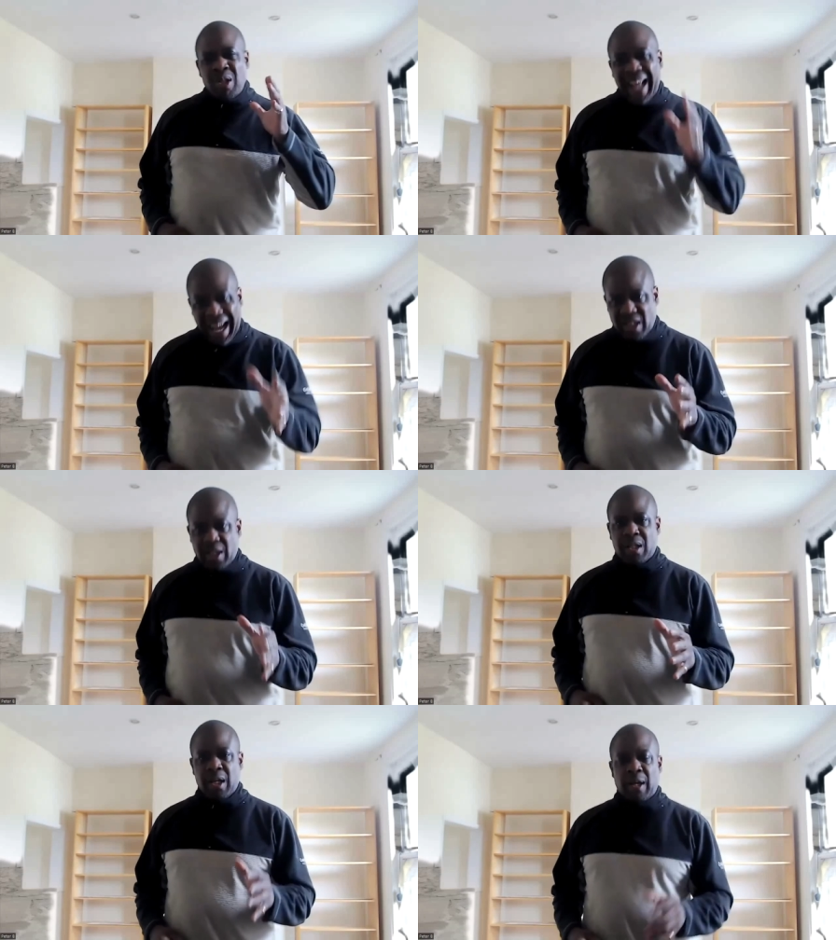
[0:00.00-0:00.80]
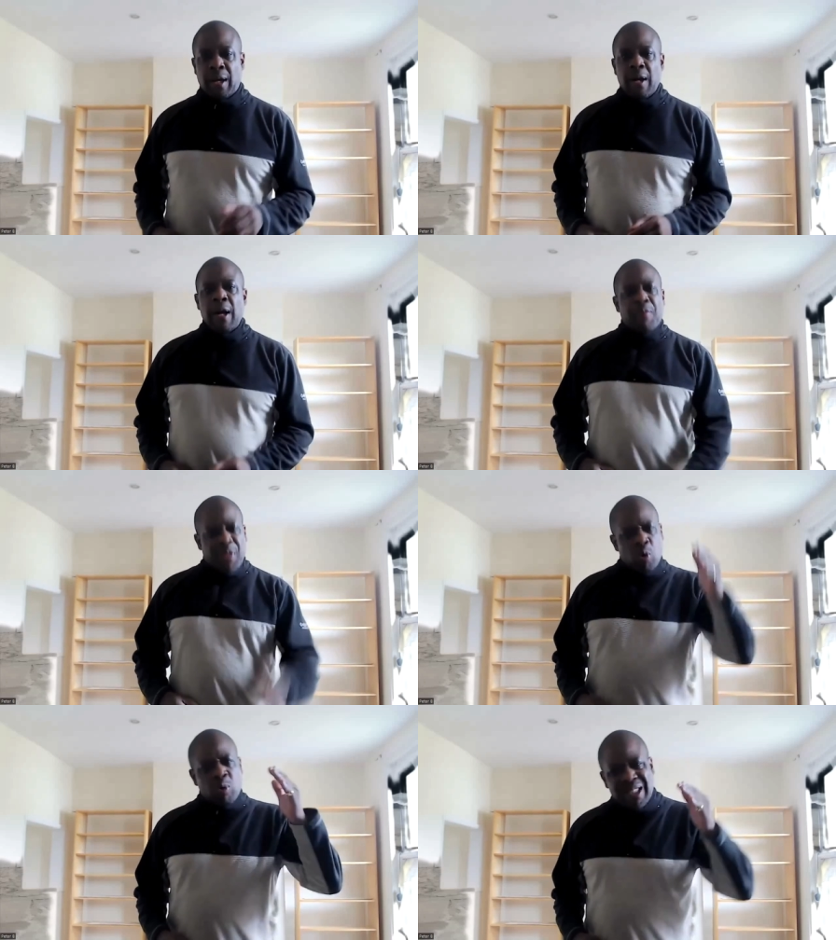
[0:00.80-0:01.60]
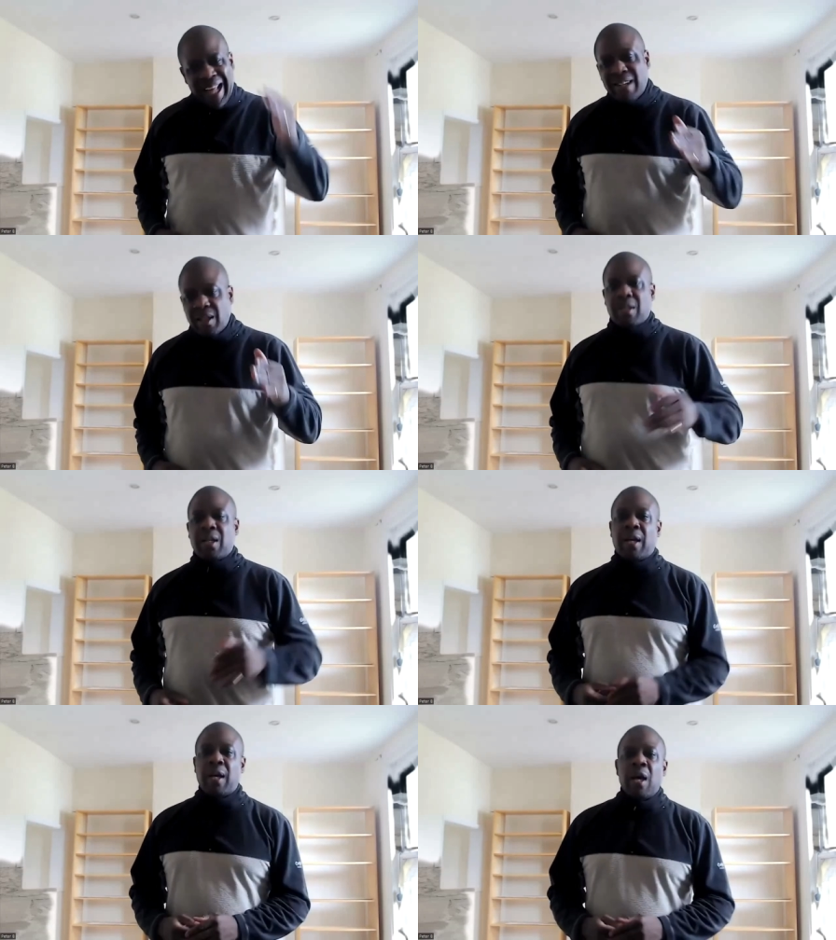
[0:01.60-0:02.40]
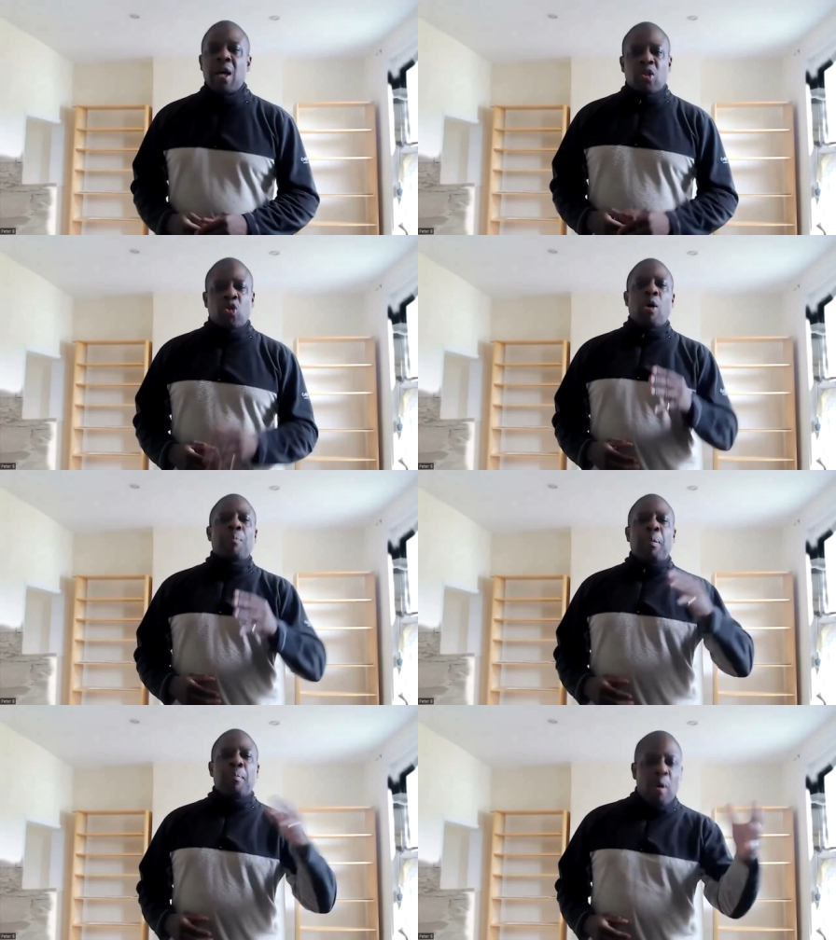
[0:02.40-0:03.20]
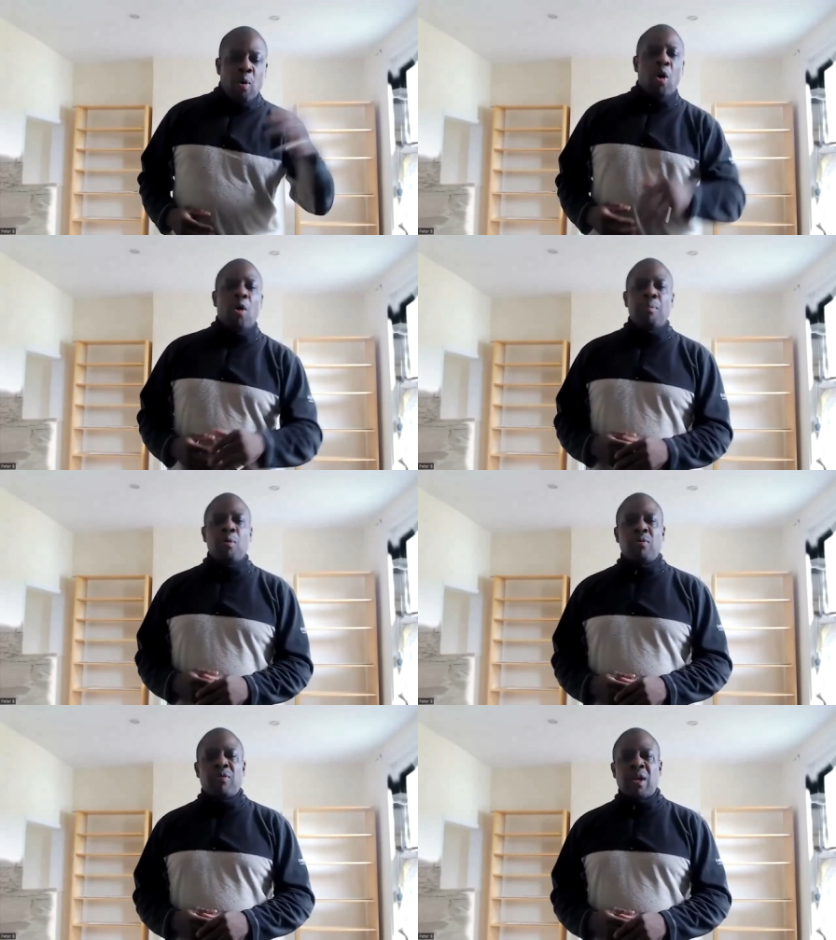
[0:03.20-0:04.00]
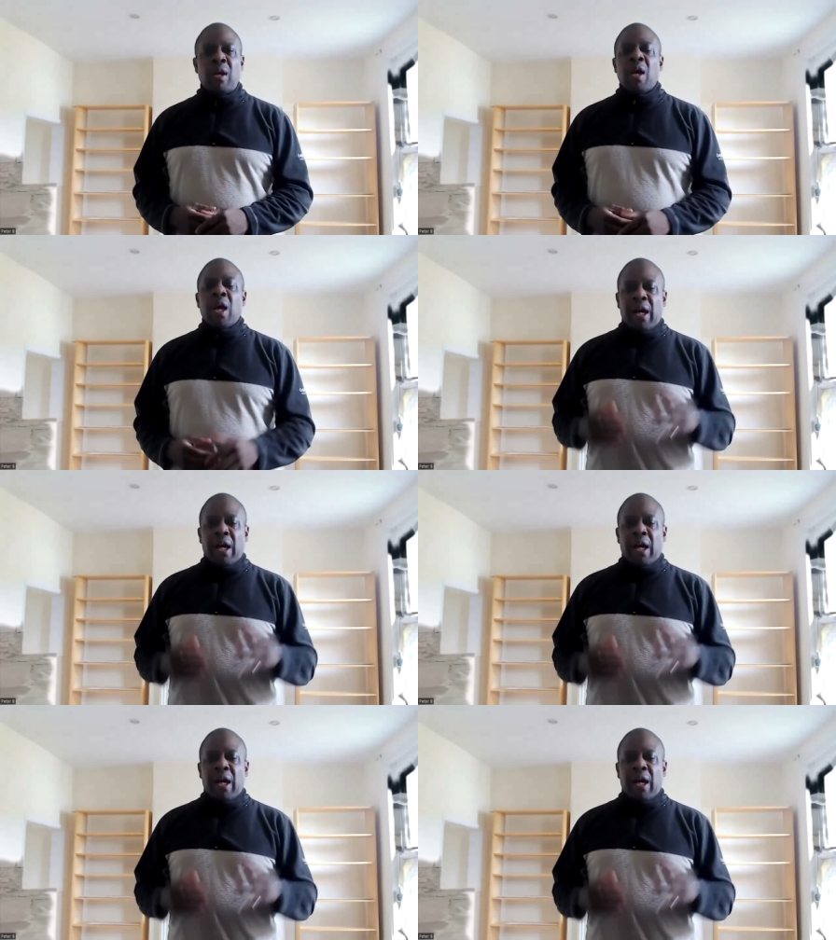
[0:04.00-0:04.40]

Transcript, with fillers: audacity, the audacity to try and promote her movie